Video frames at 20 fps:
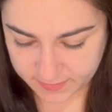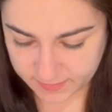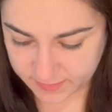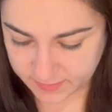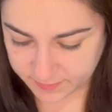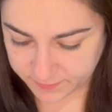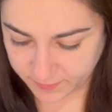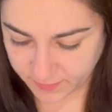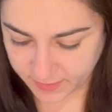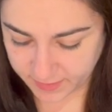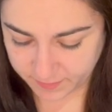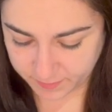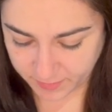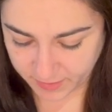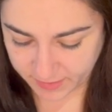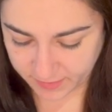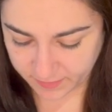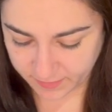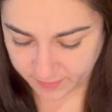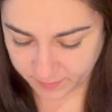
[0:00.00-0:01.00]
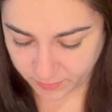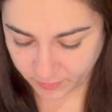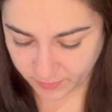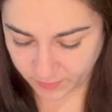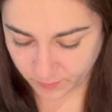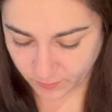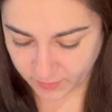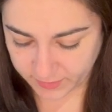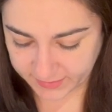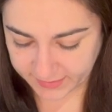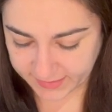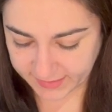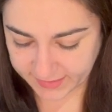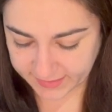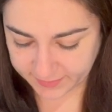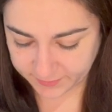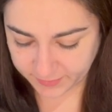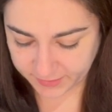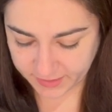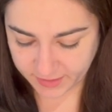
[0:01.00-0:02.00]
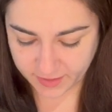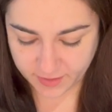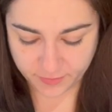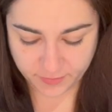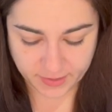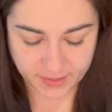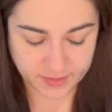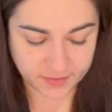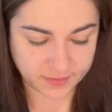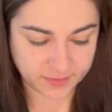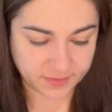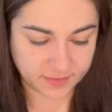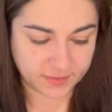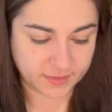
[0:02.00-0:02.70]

divided by 9.16 recurring.